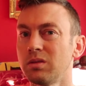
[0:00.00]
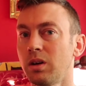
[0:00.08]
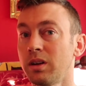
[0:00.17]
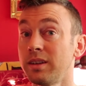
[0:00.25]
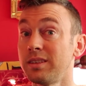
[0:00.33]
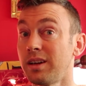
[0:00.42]

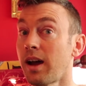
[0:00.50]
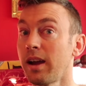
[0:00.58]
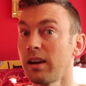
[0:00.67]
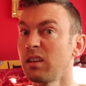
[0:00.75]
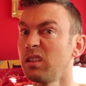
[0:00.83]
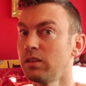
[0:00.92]
on the
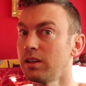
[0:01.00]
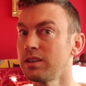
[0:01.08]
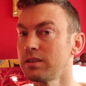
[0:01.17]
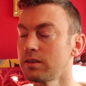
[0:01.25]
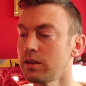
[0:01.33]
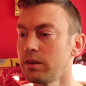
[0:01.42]
diagonal, not
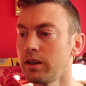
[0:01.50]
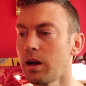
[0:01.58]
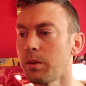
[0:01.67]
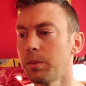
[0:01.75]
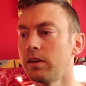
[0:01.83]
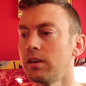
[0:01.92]
necessarily
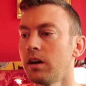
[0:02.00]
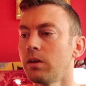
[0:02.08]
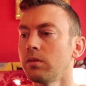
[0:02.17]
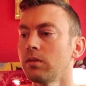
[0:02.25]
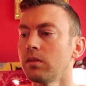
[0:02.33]
up and down.